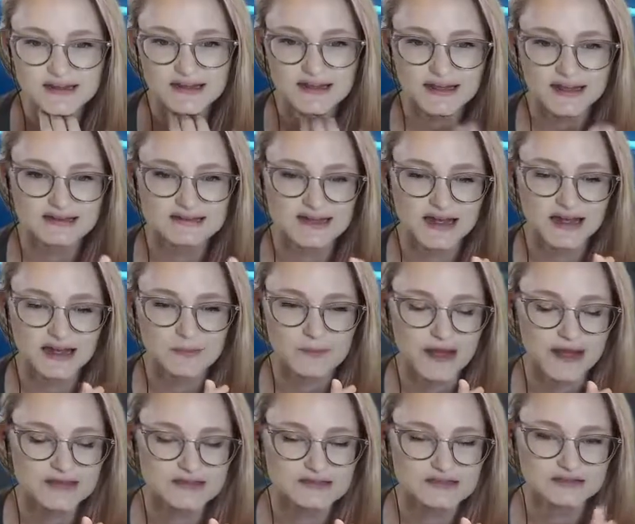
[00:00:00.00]
it can't
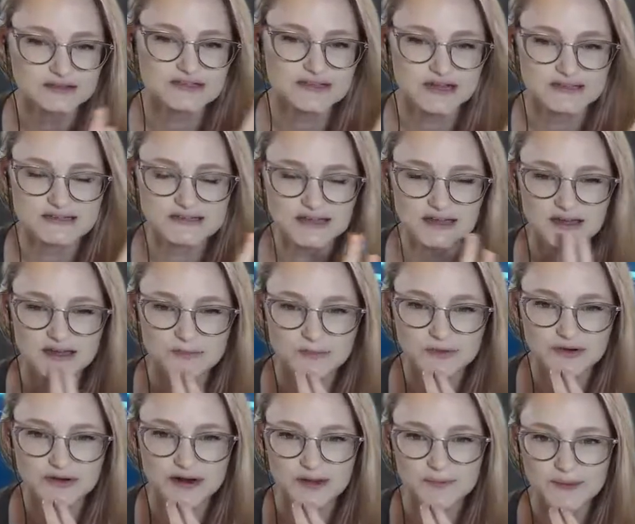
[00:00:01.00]
Dynamax, so it's not taking up
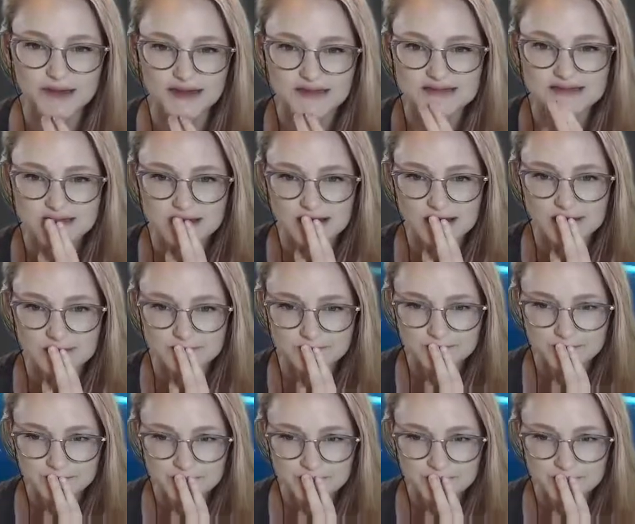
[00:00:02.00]
your Dynamax slot.